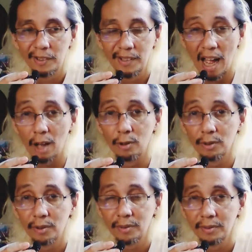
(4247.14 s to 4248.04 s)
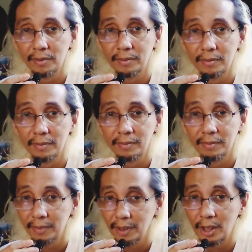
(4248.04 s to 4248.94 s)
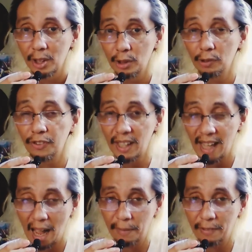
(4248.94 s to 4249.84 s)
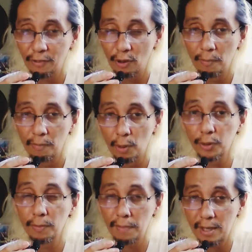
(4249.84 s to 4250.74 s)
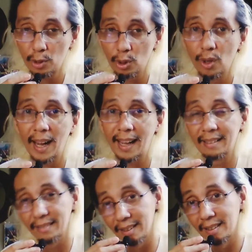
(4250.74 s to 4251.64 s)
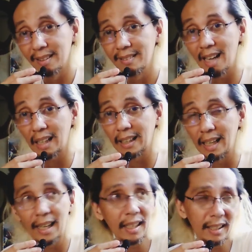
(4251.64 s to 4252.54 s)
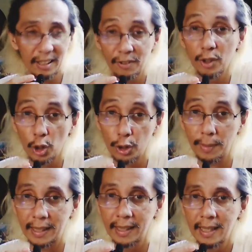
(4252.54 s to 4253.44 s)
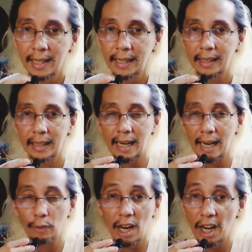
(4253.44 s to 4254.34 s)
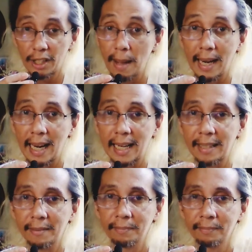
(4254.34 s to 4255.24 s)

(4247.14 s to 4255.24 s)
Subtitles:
Now, you'll feel happy for both Mizuho and Nagara and even Nozomi. Kahit wala na siya maalala.